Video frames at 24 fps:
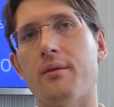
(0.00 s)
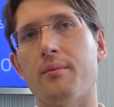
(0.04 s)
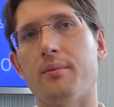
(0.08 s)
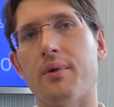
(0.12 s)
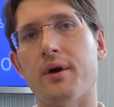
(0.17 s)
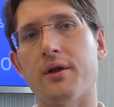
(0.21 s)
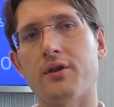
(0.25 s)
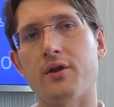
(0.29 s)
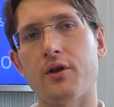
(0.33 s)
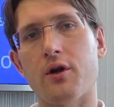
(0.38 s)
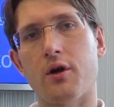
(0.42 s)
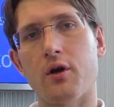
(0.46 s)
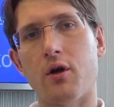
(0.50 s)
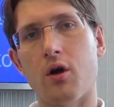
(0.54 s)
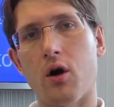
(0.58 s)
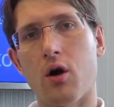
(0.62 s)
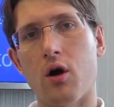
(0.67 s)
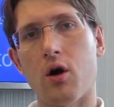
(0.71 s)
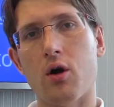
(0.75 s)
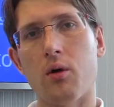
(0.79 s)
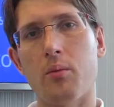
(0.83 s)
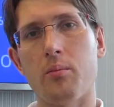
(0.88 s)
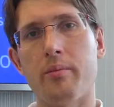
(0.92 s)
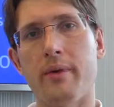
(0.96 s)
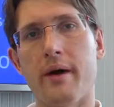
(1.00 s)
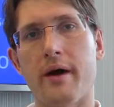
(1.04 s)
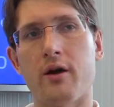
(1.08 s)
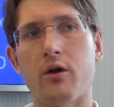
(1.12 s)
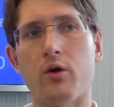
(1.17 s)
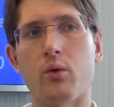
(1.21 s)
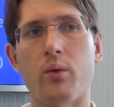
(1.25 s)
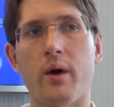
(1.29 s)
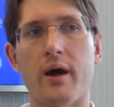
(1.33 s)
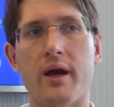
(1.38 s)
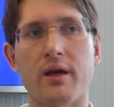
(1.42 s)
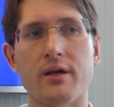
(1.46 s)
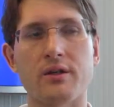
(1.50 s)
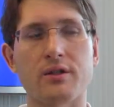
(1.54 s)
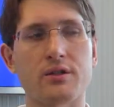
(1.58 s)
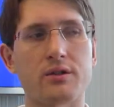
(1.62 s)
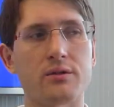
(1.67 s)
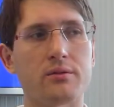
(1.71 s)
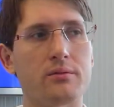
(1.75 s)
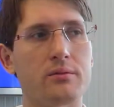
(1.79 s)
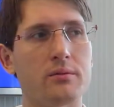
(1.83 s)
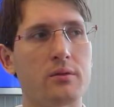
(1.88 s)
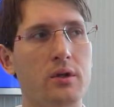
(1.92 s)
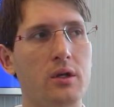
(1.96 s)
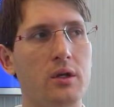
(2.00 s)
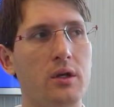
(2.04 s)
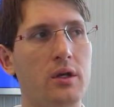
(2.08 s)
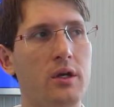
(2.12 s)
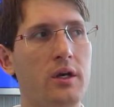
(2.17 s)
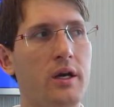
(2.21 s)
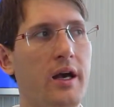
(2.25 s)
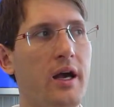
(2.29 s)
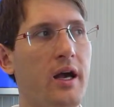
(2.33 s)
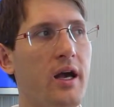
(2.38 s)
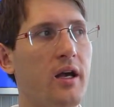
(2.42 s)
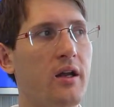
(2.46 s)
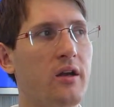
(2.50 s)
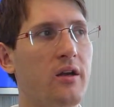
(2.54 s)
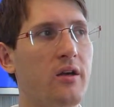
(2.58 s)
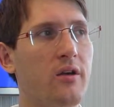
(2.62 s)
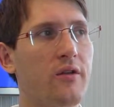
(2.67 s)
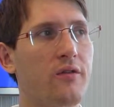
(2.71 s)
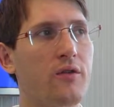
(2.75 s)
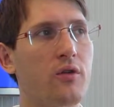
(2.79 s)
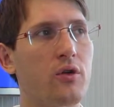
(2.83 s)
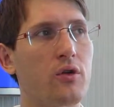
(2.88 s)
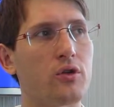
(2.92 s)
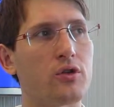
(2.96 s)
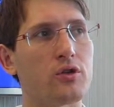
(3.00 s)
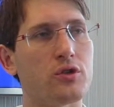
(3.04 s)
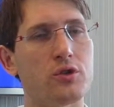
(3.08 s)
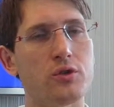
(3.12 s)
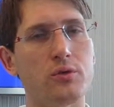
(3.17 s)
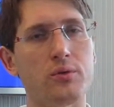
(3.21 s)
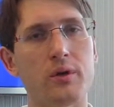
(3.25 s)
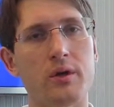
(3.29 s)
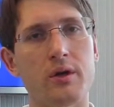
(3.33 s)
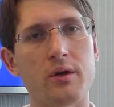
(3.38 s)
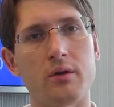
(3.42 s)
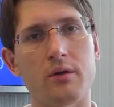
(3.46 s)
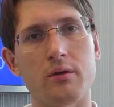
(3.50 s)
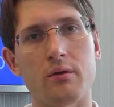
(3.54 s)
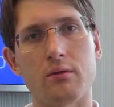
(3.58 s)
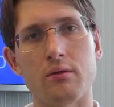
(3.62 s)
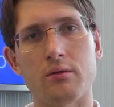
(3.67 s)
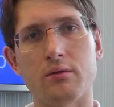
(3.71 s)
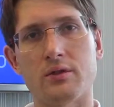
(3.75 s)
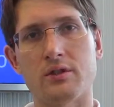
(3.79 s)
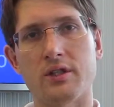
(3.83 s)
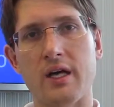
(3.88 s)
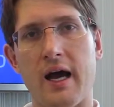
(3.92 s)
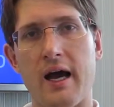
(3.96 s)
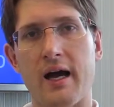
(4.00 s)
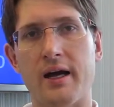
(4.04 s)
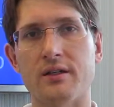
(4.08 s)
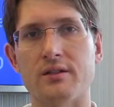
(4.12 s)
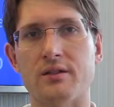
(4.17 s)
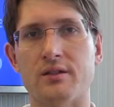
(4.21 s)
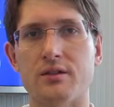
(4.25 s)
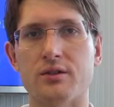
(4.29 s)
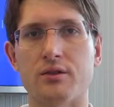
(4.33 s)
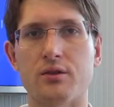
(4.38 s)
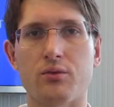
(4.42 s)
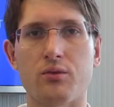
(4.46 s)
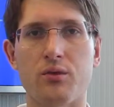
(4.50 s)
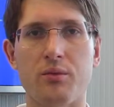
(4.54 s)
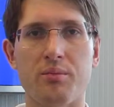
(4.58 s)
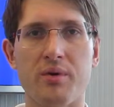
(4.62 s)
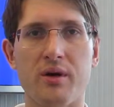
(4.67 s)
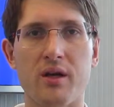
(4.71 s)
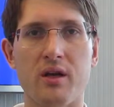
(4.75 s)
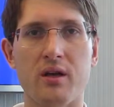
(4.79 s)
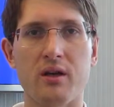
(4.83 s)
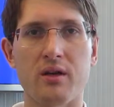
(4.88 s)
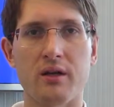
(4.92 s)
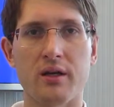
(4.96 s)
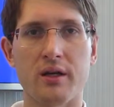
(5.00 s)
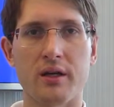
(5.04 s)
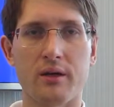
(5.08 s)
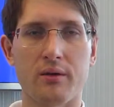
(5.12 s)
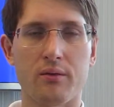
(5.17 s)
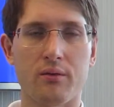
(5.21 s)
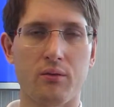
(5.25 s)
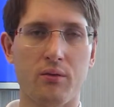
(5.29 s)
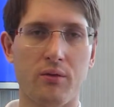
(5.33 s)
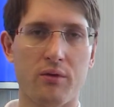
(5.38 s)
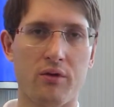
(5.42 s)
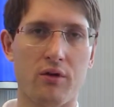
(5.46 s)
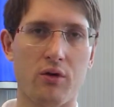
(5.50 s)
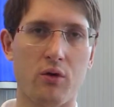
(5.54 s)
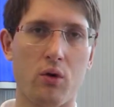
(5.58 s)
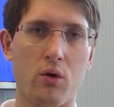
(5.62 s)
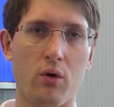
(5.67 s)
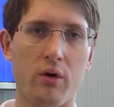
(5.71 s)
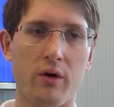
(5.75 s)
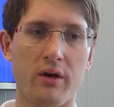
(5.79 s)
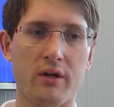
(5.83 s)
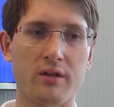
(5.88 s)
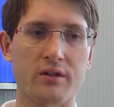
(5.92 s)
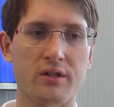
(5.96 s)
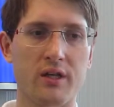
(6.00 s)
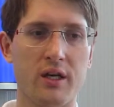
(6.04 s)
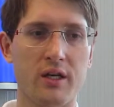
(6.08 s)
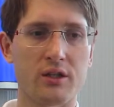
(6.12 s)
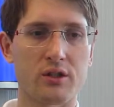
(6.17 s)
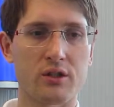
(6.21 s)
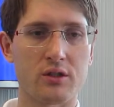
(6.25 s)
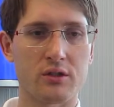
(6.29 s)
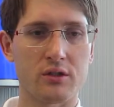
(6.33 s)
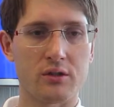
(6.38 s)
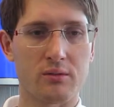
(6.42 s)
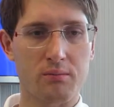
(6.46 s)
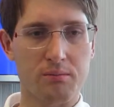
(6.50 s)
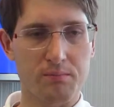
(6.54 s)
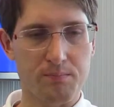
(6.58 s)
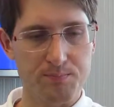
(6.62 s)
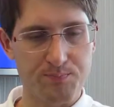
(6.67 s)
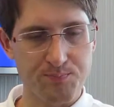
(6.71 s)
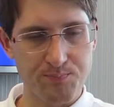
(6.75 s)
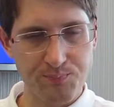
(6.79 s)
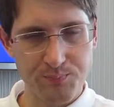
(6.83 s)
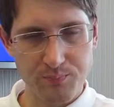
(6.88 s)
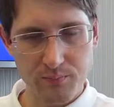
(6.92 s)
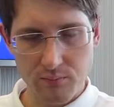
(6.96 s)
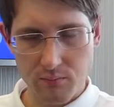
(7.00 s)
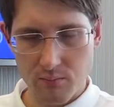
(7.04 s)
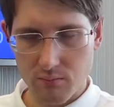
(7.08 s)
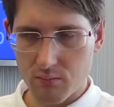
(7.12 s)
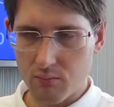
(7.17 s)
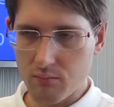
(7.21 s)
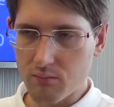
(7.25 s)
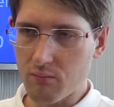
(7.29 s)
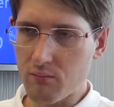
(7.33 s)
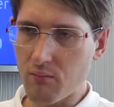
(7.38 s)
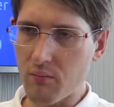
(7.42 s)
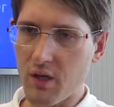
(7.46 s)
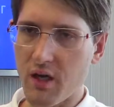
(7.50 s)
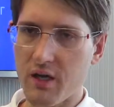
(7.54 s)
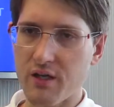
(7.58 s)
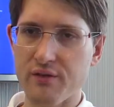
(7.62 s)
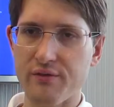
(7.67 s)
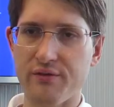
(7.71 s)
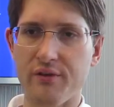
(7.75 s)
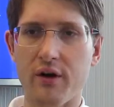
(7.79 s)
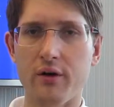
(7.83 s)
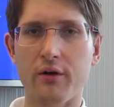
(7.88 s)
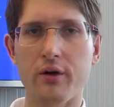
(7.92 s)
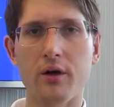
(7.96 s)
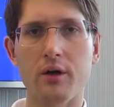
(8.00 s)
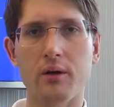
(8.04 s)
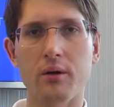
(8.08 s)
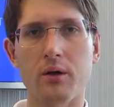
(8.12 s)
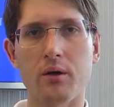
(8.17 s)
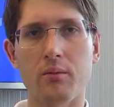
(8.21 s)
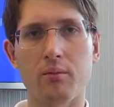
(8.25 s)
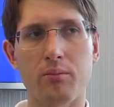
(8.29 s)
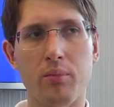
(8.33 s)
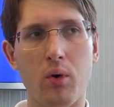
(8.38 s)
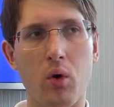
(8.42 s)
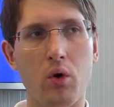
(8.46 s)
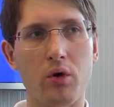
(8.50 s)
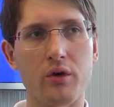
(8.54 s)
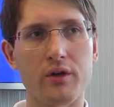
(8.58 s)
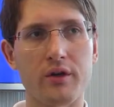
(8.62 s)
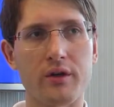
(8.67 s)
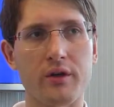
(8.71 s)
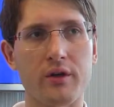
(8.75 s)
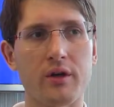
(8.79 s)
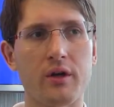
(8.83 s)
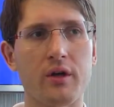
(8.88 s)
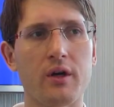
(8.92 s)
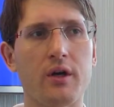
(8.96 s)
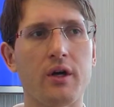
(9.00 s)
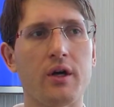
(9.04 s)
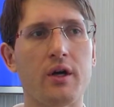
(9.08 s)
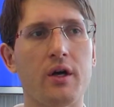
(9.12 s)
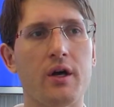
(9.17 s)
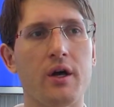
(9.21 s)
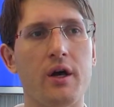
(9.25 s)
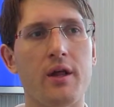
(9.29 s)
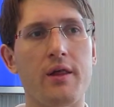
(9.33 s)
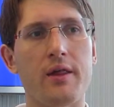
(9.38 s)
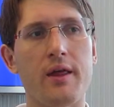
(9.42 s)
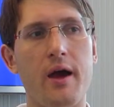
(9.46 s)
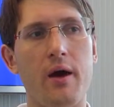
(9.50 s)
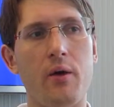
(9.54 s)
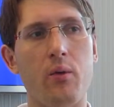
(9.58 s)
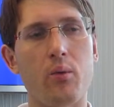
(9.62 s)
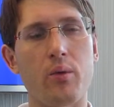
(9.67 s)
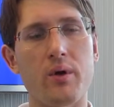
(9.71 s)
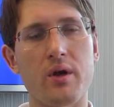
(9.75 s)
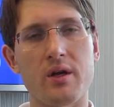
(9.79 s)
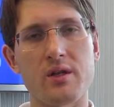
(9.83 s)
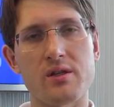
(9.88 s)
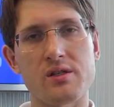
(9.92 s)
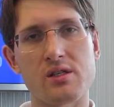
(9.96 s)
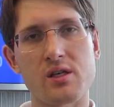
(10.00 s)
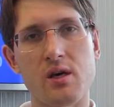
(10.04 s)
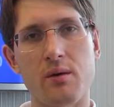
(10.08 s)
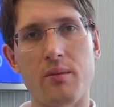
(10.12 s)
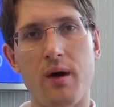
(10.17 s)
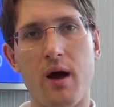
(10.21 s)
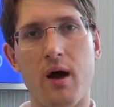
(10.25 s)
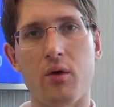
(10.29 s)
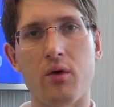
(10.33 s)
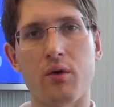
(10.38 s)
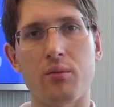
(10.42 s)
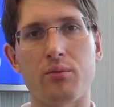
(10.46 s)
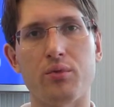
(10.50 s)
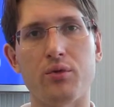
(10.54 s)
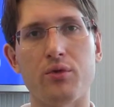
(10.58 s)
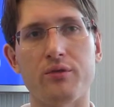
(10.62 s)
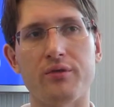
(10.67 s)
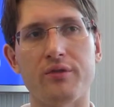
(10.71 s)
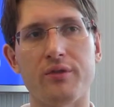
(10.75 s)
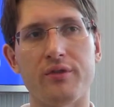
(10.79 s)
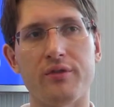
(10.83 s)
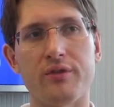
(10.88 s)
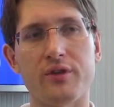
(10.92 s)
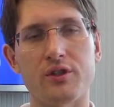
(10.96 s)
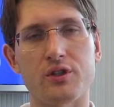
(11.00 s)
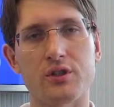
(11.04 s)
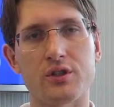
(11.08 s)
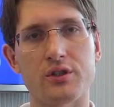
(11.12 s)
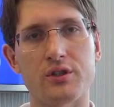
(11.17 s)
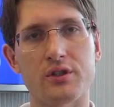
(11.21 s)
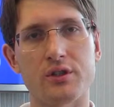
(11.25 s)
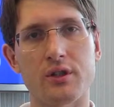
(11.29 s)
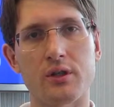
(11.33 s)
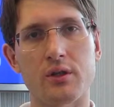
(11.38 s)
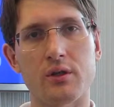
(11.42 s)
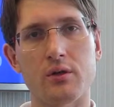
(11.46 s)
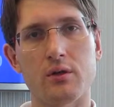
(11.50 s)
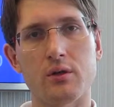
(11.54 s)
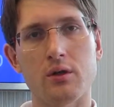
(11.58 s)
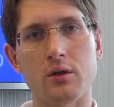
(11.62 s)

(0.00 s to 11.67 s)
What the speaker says: but there are better ways. And if you're doing tasks repeatedly within an organization, it's very important that we can somehow improve efficiency.